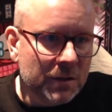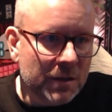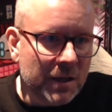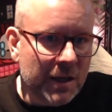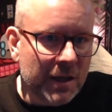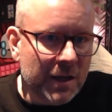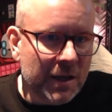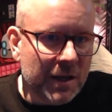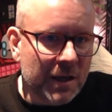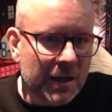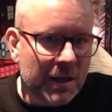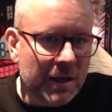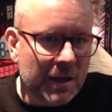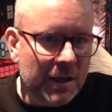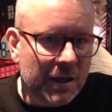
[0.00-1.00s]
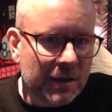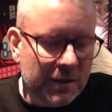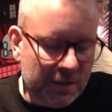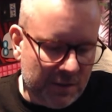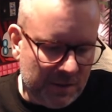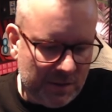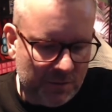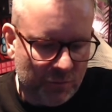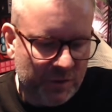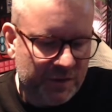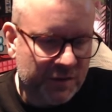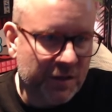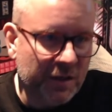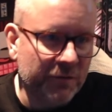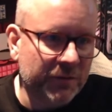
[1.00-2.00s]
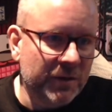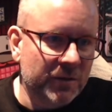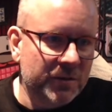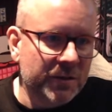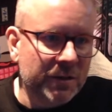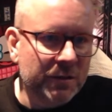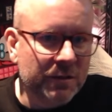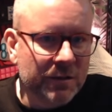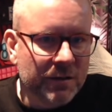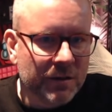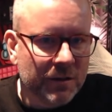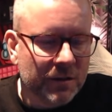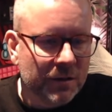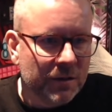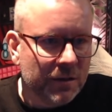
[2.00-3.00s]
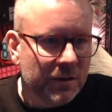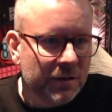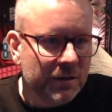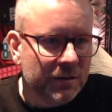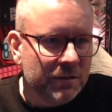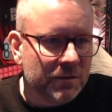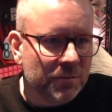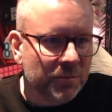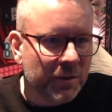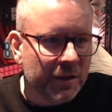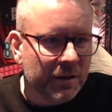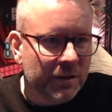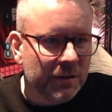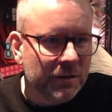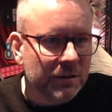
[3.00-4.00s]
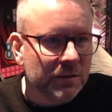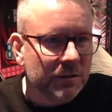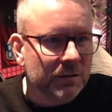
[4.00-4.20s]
And we self-close it, and it's complaining.